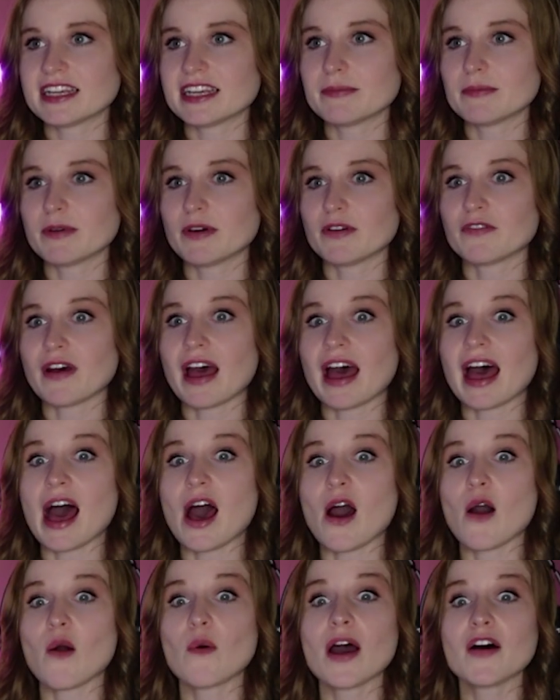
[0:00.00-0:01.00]
team of
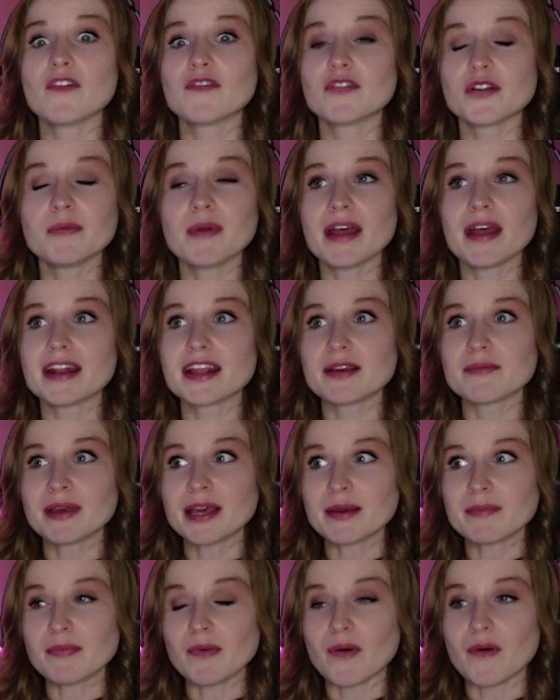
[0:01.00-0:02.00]
however many
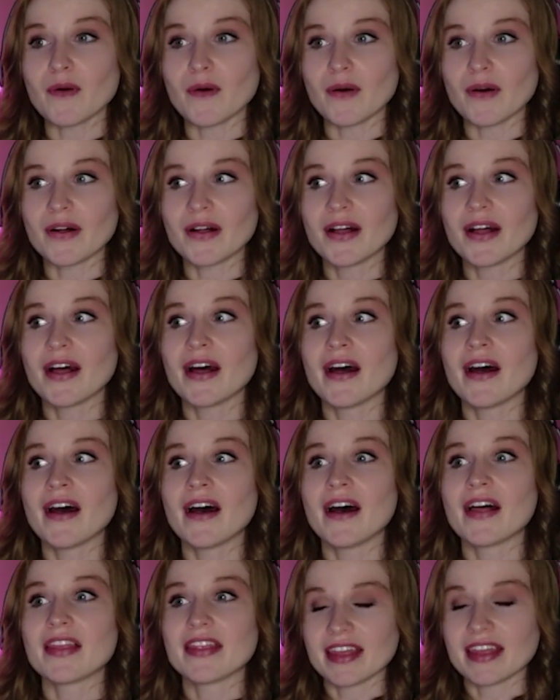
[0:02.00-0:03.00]
people
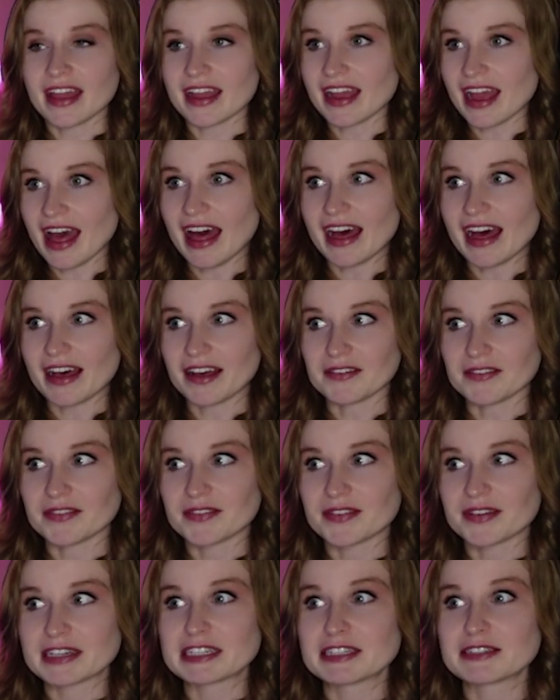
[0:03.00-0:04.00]
they have.
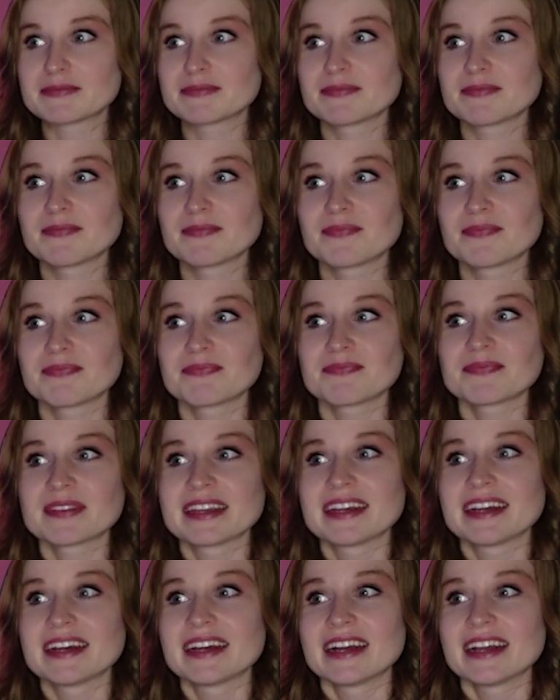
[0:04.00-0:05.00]

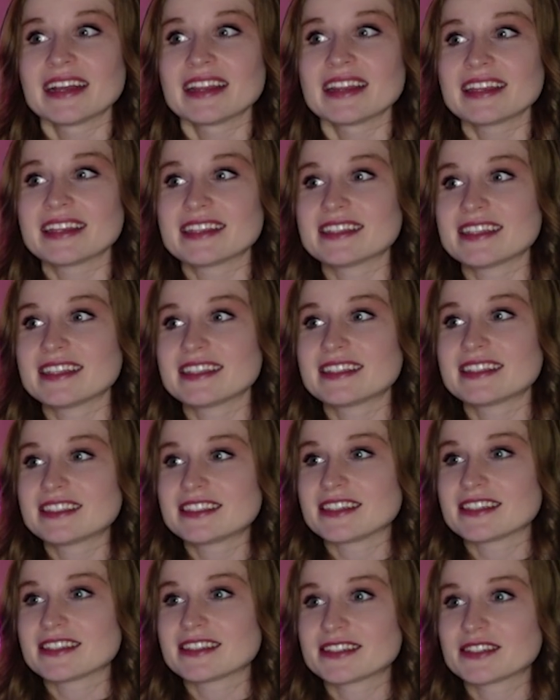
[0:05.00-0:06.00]
This is
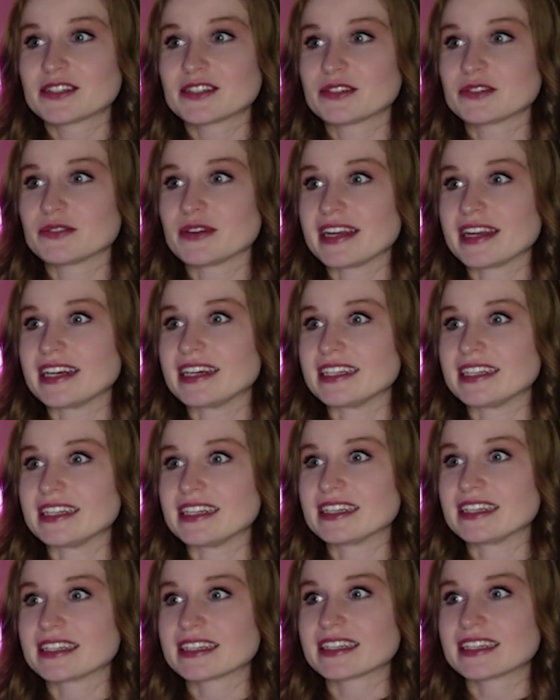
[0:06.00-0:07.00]
just
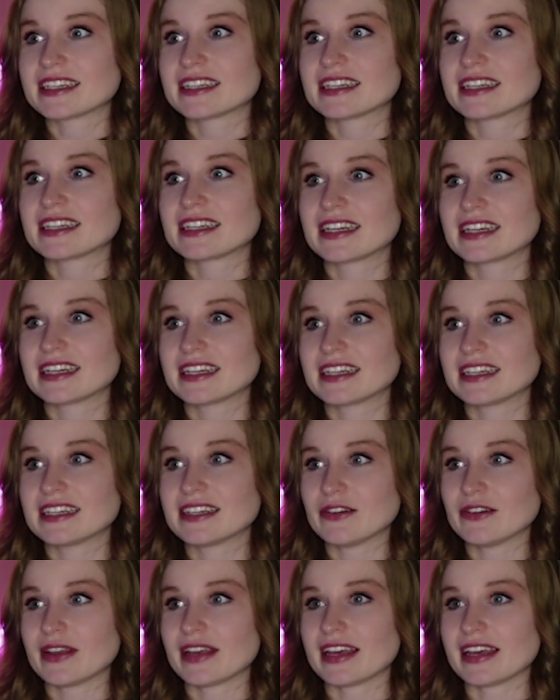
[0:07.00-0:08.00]
grand.
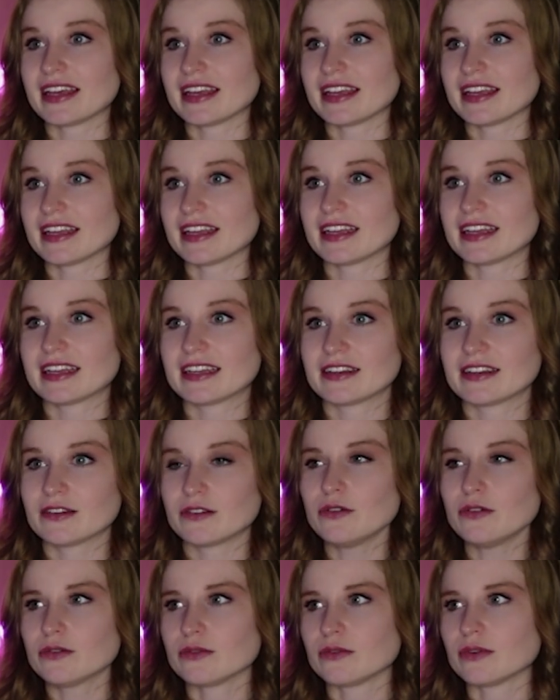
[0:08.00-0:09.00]
Okay.
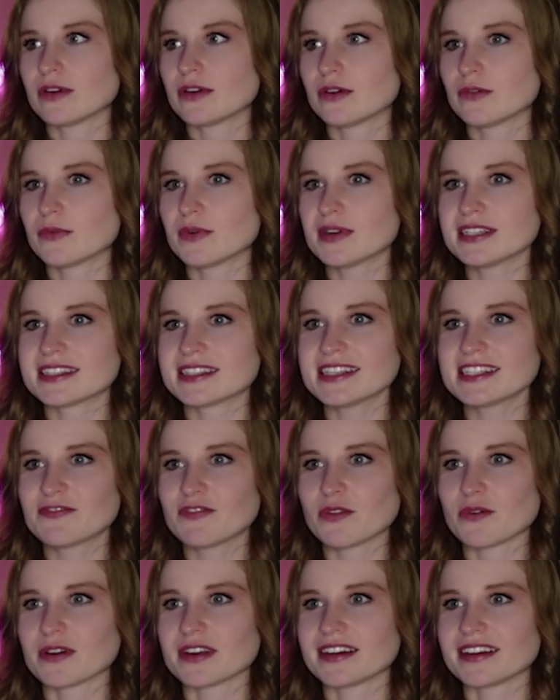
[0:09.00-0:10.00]
Ooh, what is this
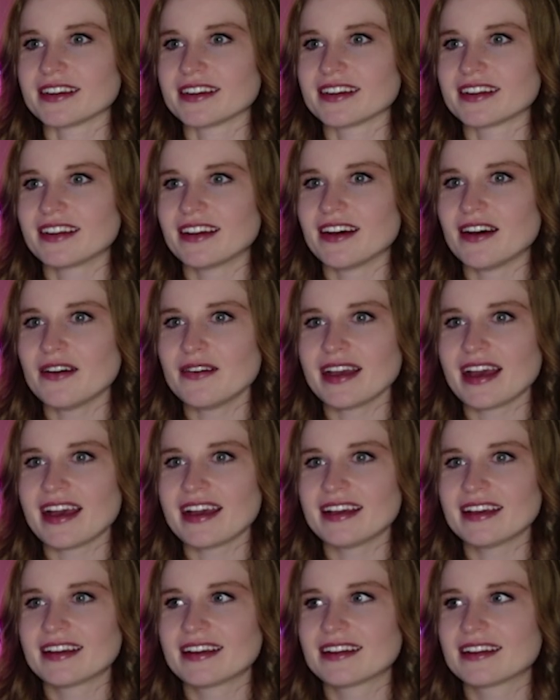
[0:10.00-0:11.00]
floor?
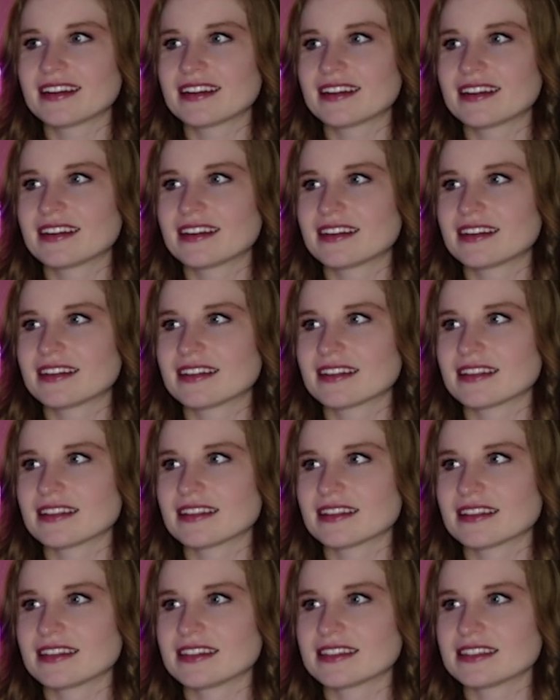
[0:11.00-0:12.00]
Okay.
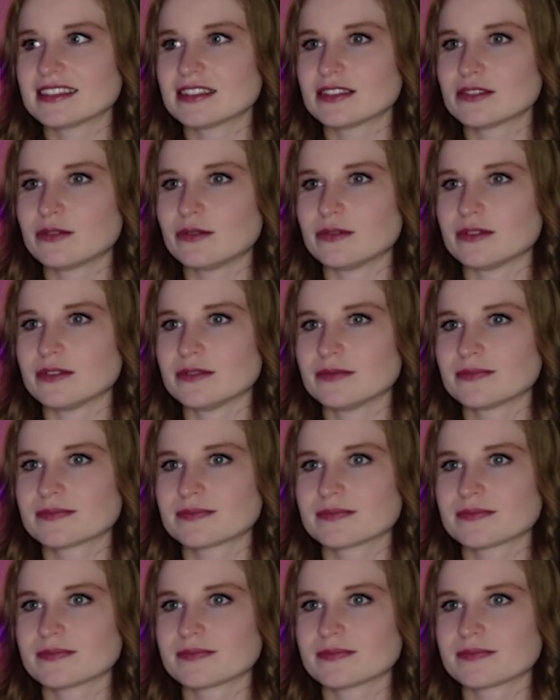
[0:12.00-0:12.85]
This is cool.